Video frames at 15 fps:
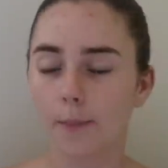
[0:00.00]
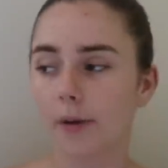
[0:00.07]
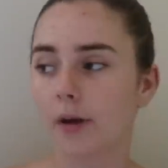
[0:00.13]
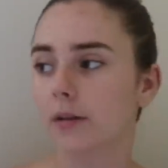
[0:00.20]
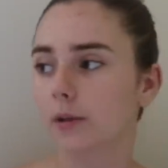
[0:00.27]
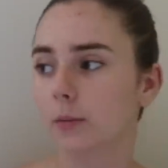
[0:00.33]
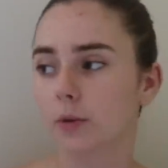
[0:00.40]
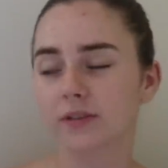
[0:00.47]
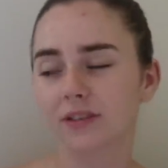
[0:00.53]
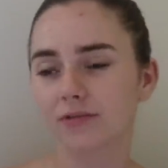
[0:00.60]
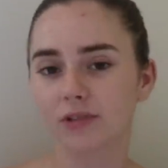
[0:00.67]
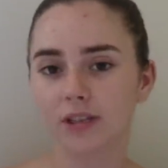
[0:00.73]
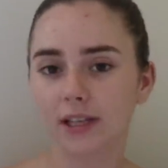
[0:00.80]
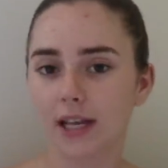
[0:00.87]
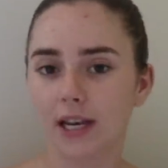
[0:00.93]
but there
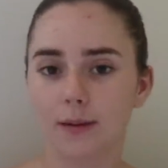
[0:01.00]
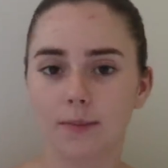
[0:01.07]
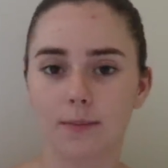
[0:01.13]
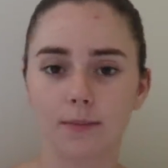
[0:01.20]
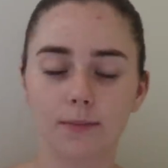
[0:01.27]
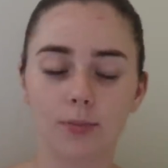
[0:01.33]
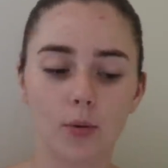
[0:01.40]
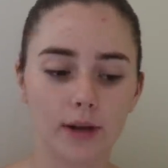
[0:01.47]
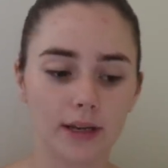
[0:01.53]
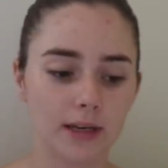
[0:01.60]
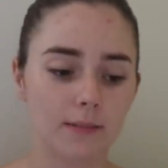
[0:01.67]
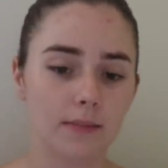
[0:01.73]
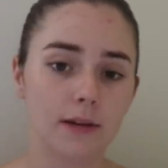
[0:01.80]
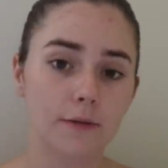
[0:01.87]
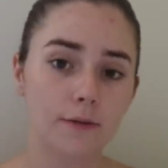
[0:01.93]
wasn't really any point
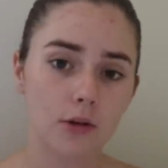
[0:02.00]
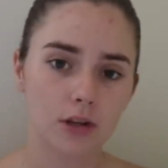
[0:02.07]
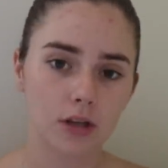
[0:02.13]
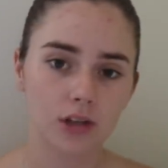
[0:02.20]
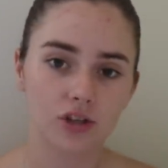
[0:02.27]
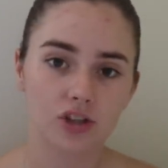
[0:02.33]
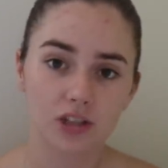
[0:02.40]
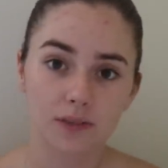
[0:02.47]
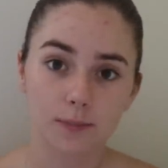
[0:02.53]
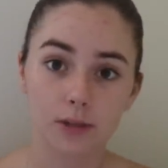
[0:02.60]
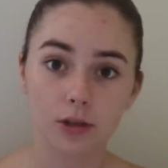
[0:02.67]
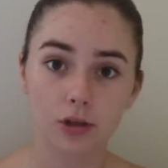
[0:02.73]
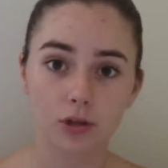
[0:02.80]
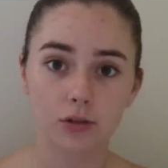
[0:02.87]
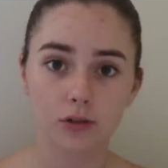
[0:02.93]
in me vlogging just
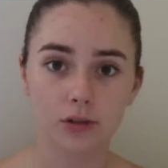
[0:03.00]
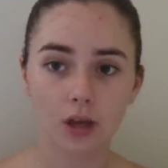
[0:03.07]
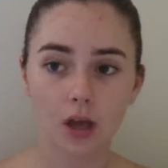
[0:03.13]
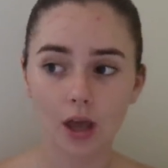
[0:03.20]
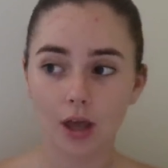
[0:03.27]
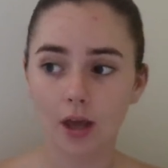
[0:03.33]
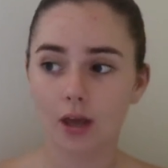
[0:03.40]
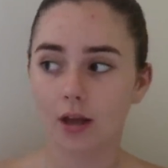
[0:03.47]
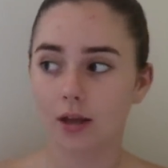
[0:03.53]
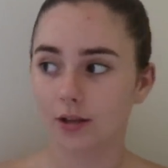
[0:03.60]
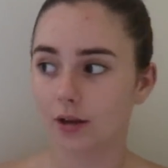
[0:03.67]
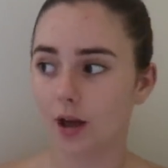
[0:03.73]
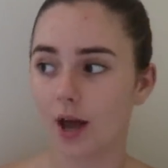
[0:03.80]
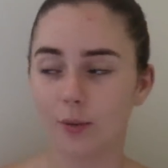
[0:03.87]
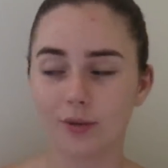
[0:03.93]
because
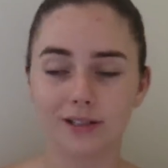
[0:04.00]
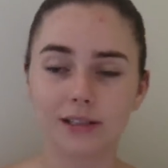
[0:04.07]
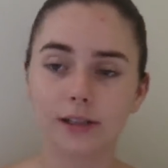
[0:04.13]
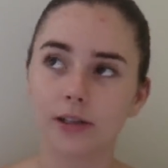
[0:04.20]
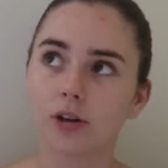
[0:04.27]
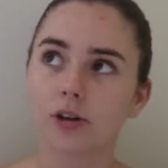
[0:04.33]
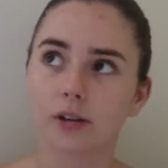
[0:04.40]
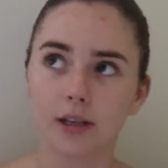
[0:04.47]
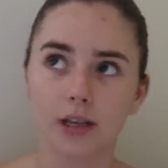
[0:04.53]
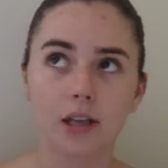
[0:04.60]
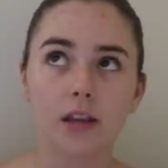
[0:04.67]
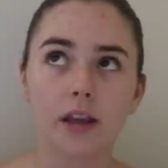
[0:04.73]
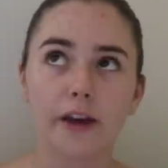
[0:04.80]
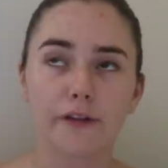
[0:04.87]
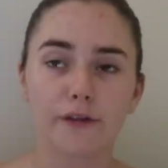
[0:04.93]
I was literally
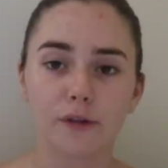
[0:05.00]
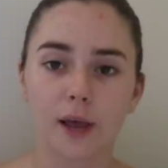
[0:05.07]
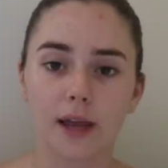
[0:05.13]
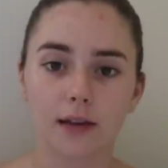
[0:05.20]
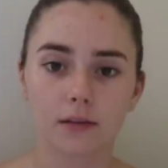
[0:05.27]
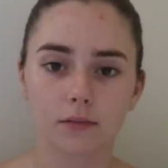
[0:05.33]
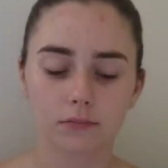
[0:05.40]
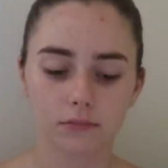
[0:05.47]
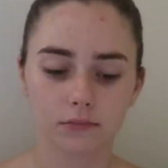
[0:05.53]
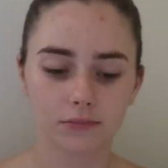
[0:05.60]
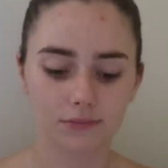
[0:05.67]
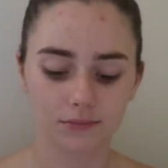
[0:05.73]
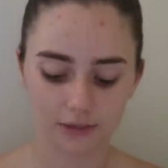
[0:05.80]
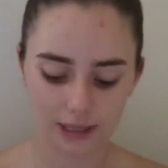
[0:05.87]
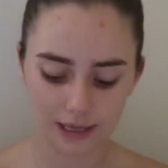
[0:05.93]
in there for like
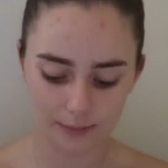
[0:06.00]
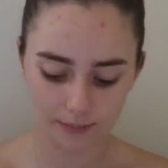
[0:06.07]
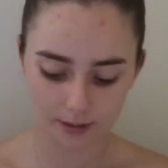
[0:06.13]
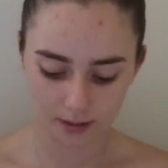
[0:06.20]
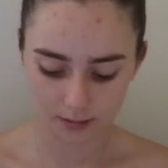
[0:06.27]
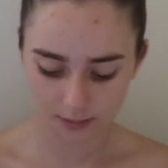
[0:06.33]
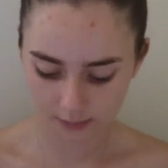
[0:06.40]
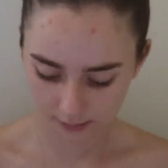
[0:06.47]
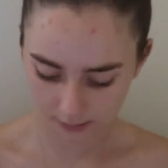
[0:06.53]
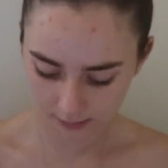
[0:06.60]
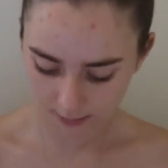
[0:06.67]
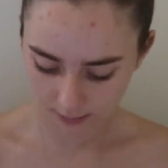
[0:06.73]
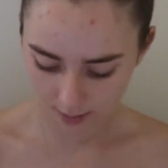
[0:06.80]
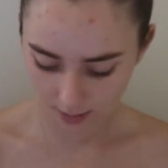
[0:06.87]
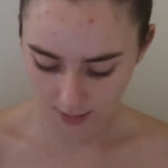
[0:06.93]
10
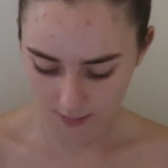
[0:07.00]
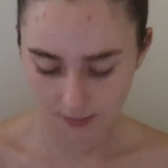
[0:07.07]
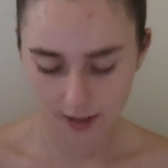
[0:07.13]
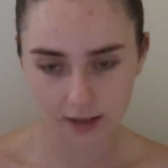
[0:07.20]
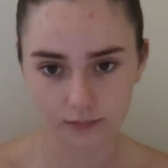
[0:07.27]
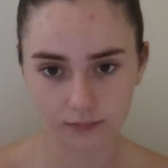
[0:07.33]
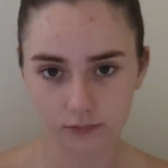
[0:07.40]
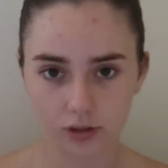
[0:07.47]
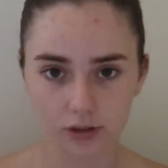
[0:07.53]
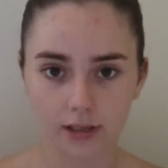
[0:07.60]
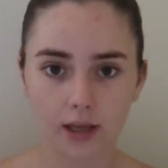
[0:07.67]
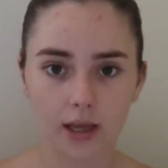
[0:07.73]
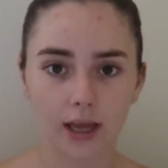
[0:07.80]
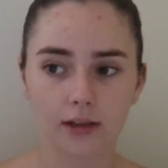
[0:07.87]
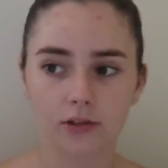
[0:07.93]
minutes. Um, I just
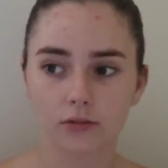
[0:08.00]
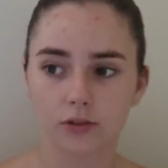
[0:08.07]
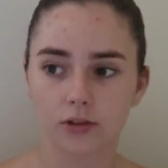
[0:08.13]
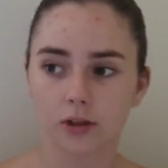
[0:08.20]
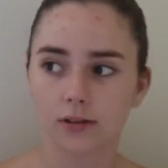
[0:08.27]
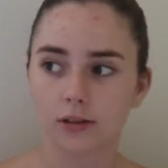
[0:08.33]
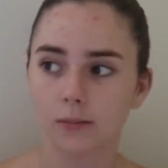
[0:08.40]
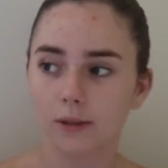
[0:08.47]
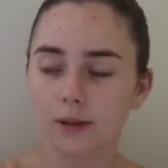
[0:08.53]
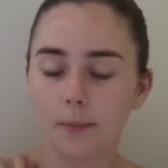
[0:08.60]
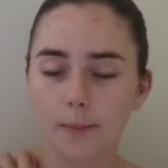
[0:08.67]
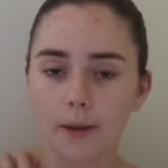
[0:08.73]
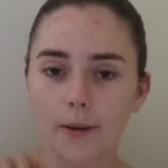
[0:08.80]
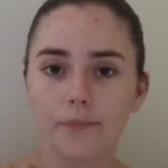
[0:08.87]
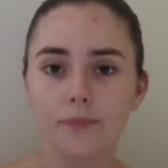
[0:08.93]
had to return something,
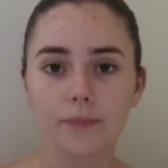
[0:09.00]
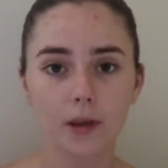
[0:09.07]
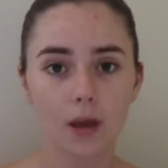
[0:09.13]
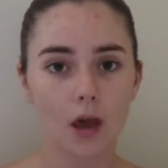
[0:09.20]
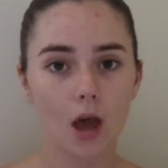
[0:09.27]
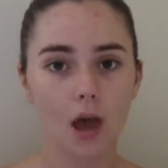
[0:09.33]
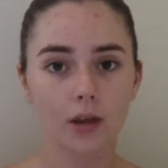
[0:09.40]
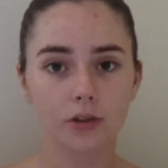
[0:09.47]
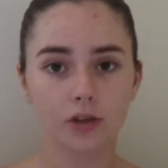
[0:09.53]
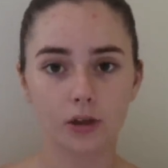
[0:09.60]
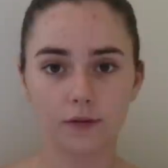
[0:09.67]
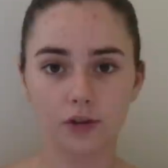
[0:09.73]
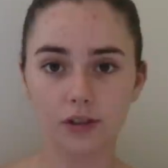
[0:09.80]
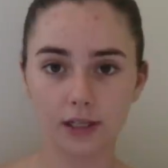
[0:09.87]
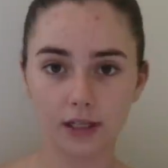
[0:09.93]
but so
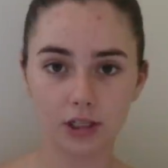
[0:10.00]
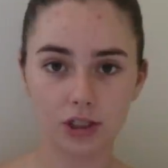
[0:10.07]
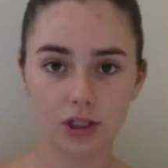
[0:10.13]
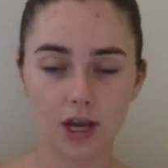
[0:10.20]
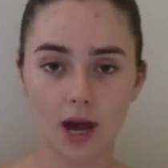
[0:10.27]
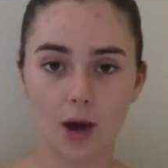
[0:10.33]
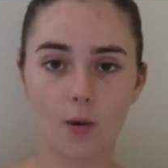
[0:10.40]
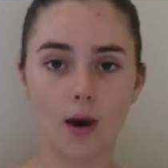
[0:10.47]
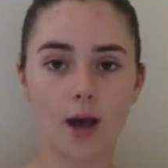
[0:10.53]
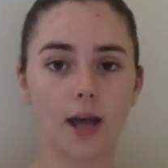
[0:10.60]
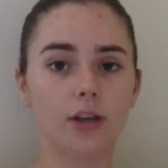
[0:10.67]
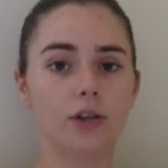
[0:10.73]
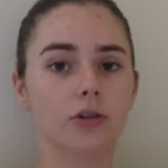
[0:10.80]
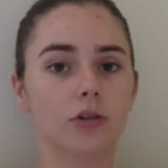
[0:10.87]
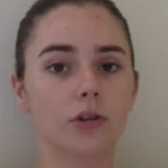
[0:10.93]
I've just had a shower.
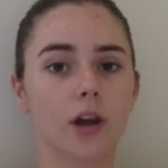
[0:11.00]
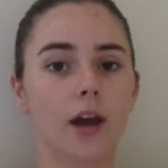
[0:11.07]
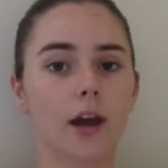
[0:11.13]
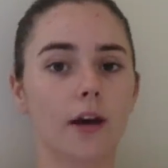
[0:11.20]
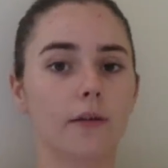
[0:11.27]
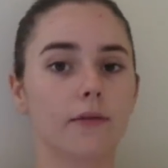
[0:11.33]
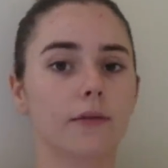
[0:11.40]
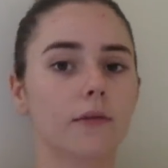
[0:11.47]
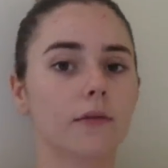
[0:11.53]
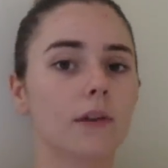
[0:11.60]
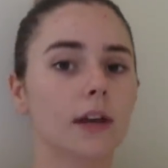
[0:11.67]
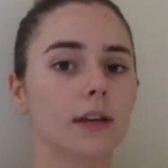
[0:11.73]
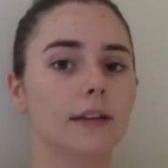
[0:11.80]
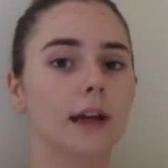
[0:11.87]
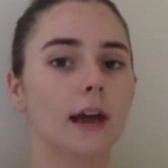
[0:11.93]
I do have
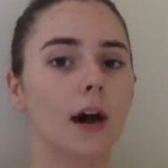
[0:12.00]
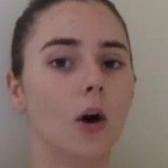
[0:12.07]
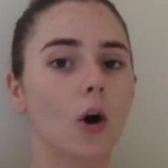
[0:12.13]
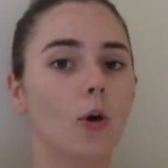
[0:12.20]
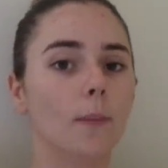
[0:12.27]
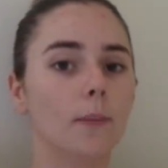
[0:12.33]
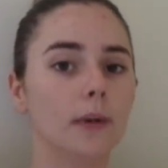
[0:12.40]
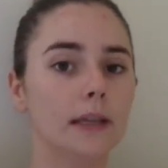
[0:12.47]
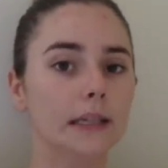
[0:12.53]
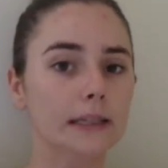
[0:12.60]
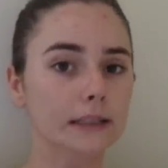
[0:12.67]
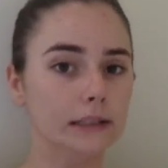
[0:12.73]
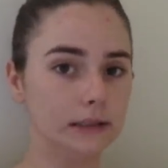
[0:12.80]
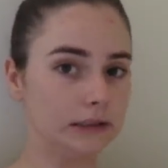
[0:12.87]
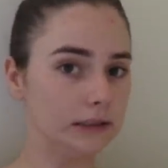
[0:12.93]
a towel on me.